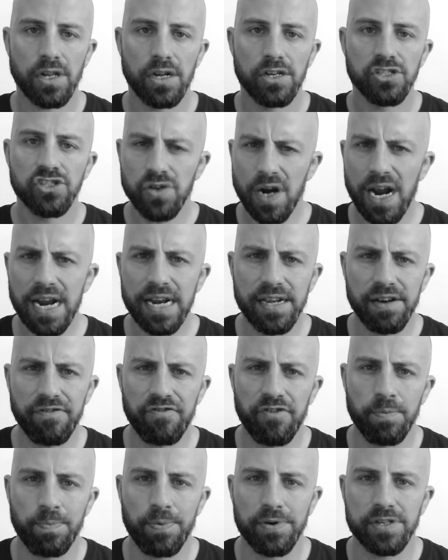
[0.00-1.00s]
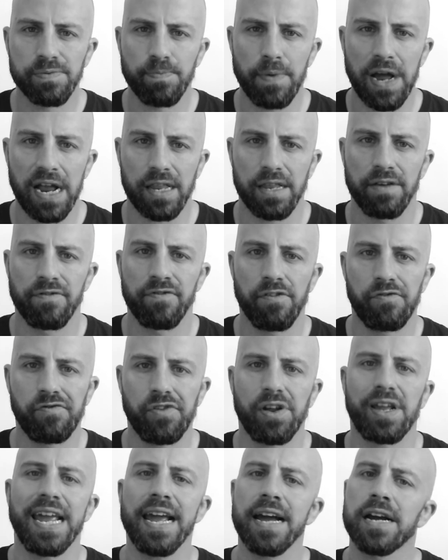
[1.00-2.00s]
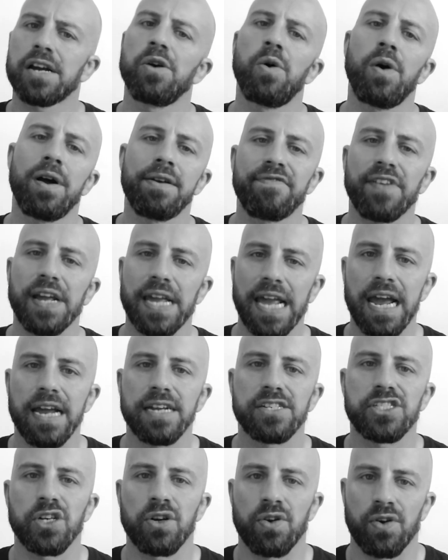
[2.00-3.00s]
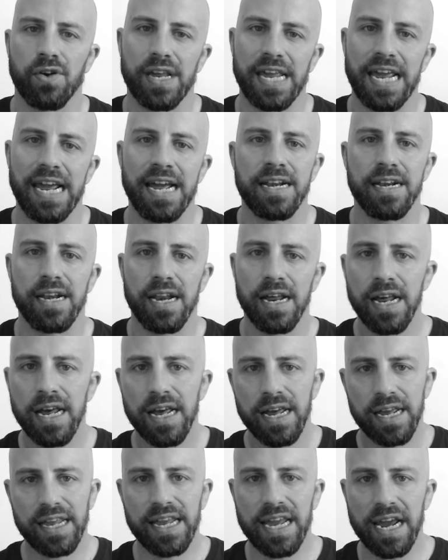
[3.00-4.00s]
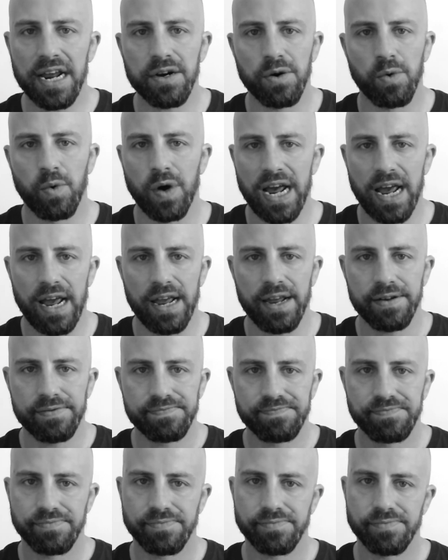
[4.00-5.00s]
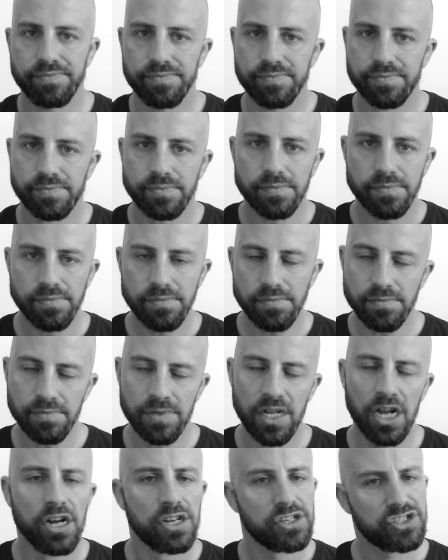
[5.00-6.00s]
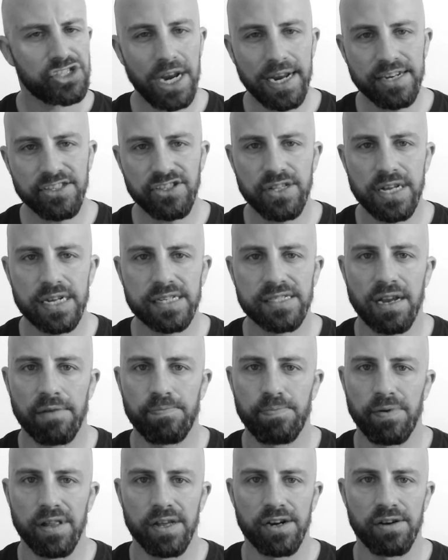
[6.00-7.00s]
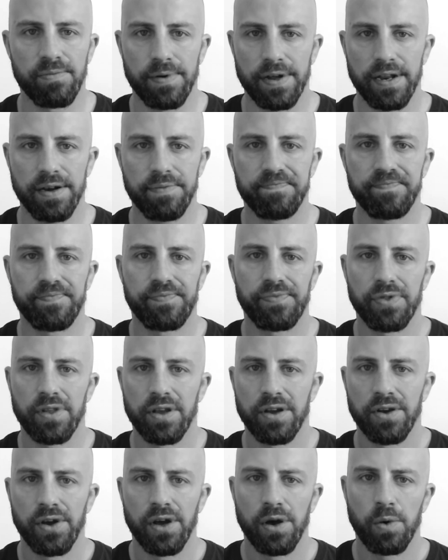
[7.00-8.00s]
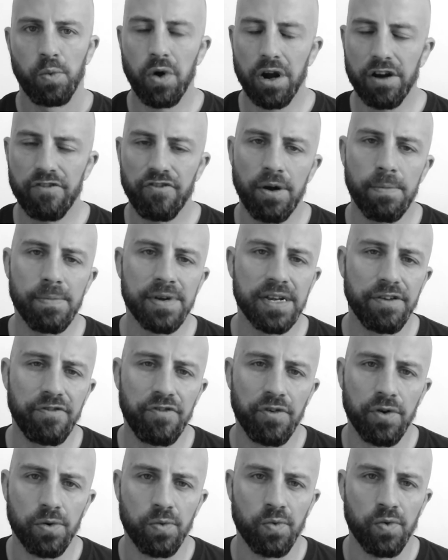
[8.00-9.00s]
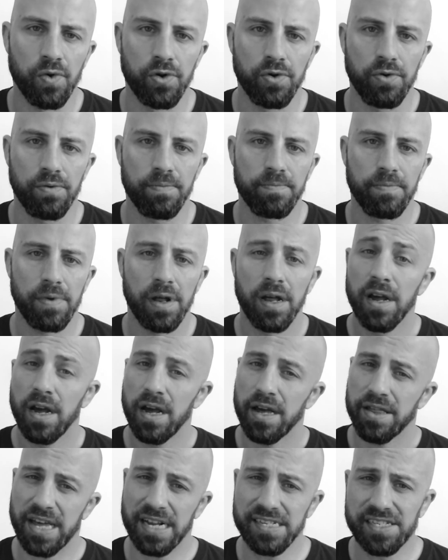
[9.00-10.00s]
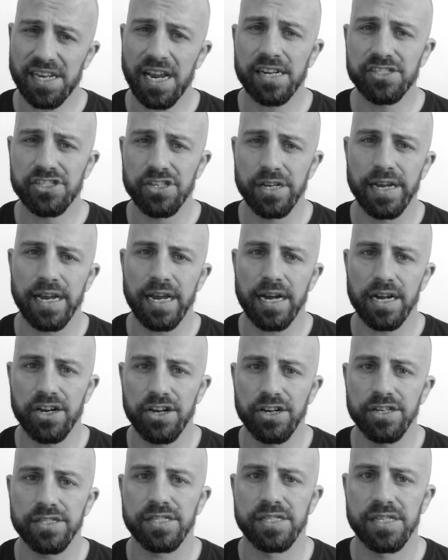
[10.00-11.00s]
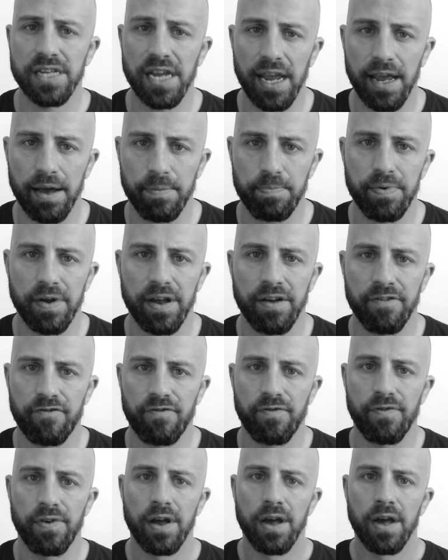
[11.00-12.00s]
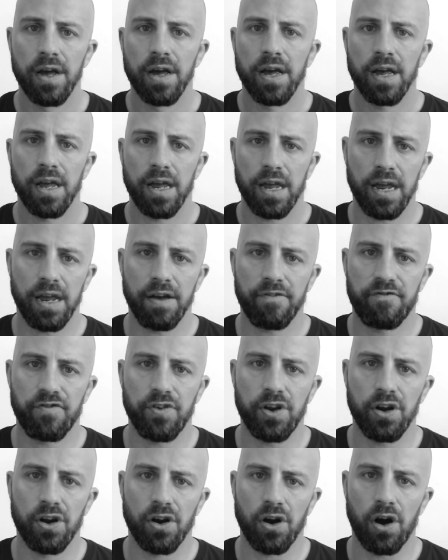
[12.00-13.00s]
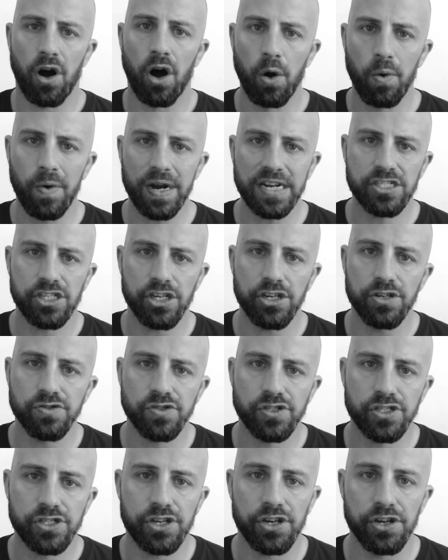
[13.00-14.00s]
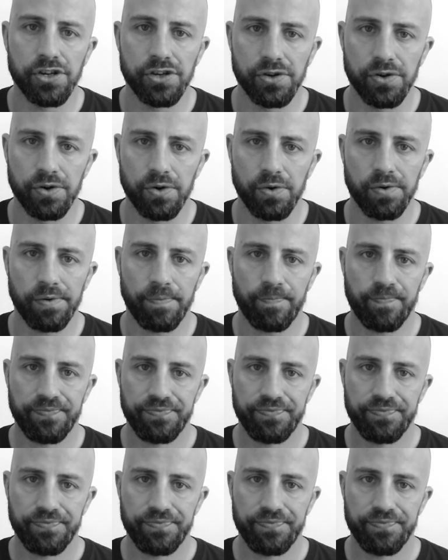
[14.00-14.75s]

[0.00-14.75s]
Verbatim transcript: try a different perspective. If you can't go on vacation or can't get away, change things up a little bit. Work from a different room that's actually a good tip. If if you're always used to